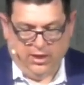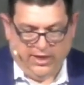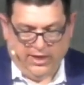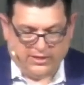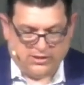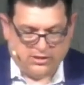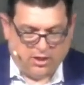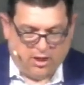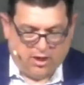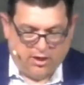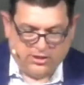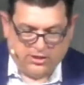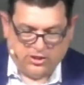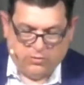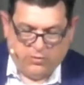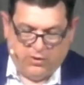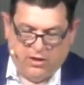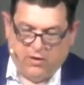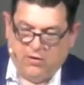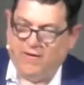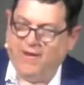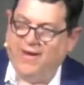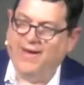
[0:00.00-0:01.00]
As long as
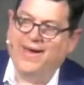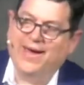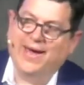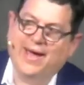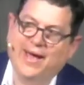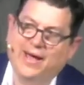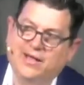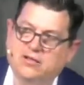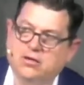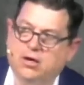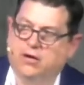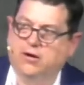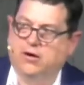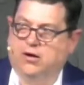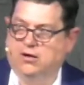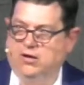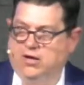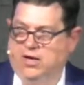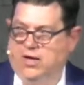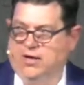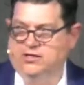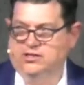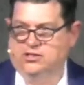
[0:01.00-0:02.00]
we don't act on
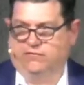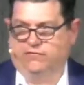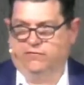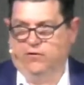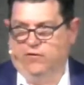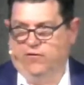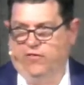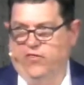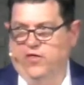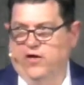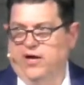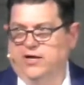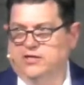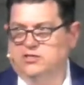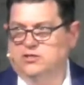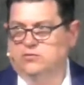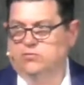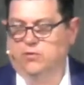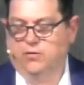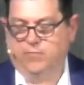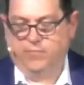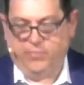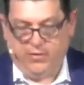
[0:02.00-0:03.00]
our lustful
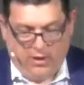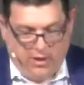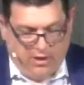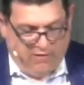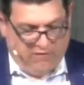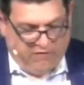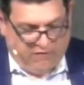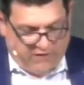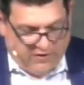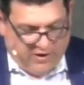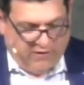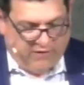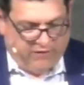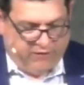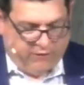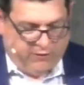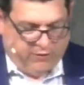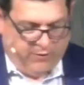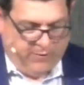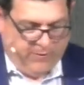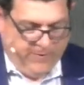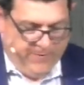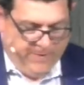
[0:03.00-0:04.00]
thoughts, we're being
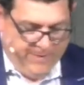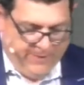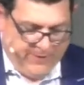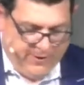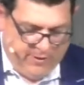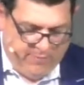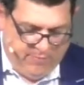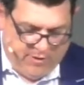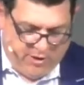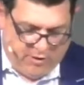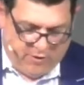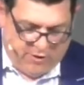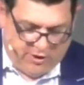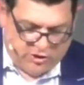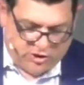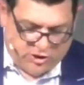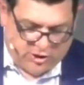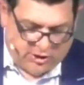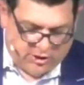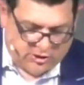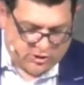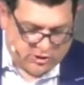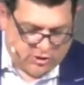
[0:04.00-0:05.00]
faithful in marriage.
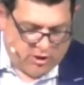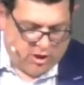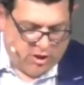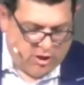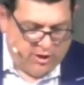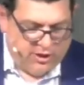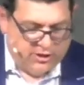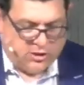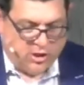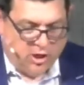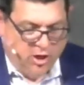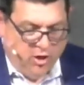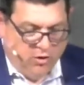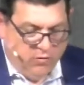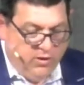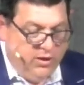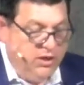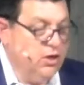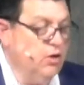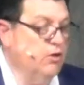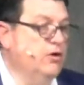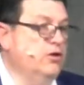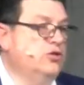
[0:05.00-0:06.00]
And as long as
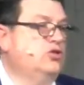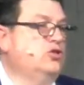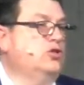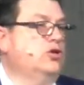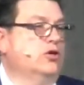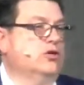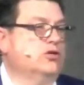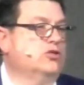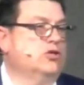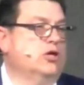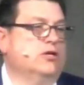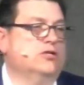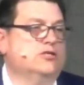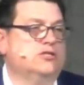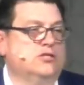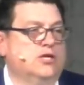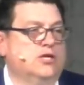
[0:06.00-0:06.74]
we go to church on